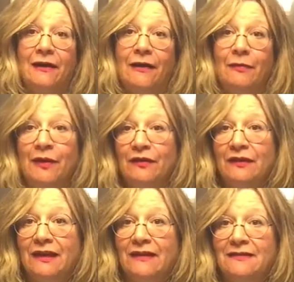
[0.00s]

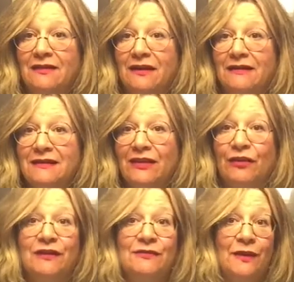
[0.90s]
apparently it's not as
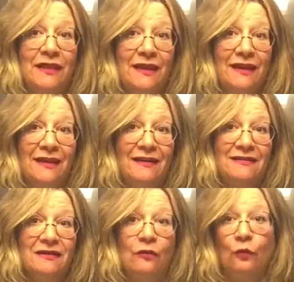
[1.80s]
scary as we think it
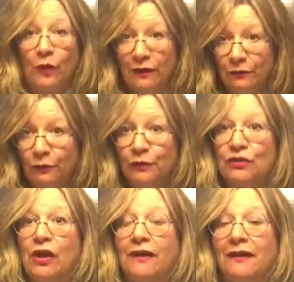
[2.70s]
is when we're
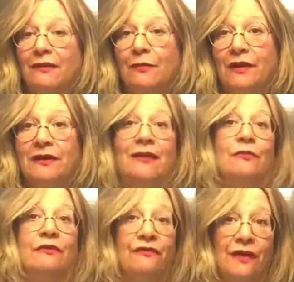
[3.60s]
talking about
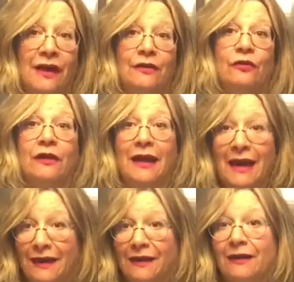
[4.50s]
unrefined
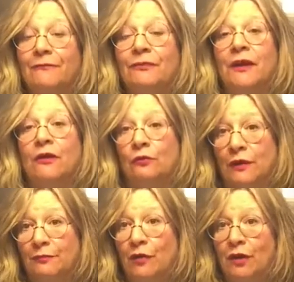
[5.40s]
organic
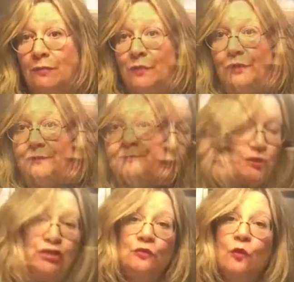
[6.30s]
red palm oil.
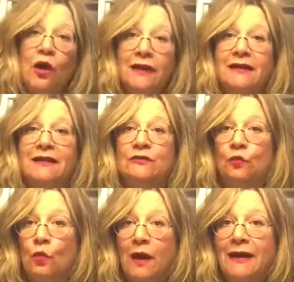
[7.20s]
What you want is
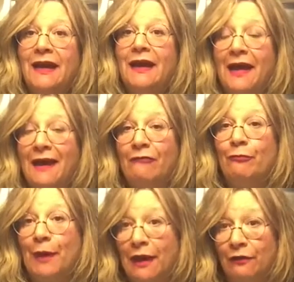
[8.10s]
1.5
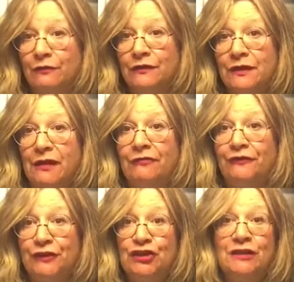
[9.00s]
pounds of
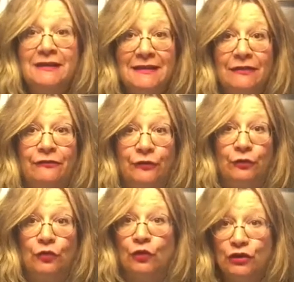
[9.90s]
fish and
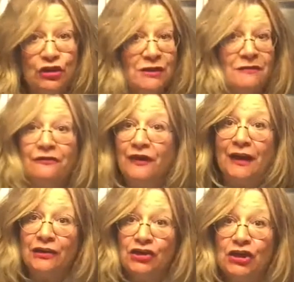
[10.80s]
seafood, or just
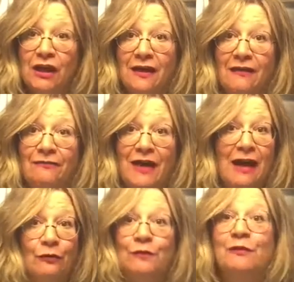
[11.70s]
fish.
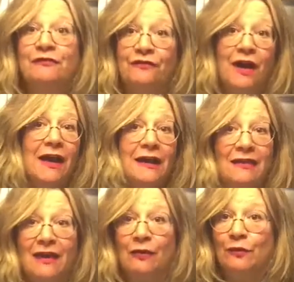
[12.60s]
That would be fine,
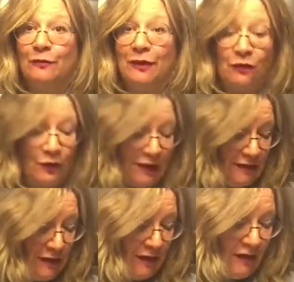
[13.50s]
and that would be quite
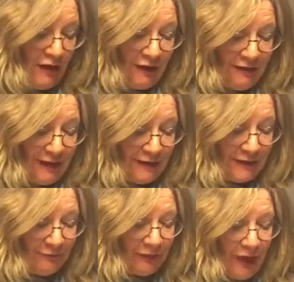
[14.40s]
authentic.
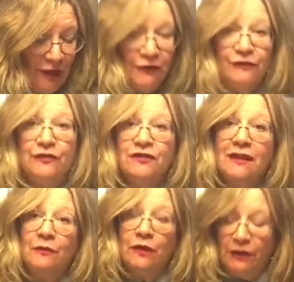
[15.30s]
The first
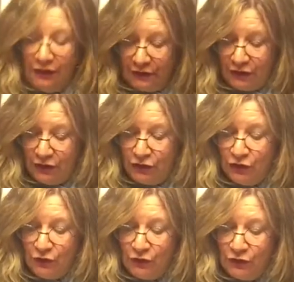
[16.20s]
thing we're going to
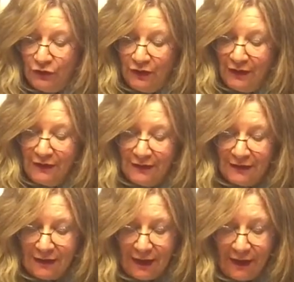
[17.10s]
do to this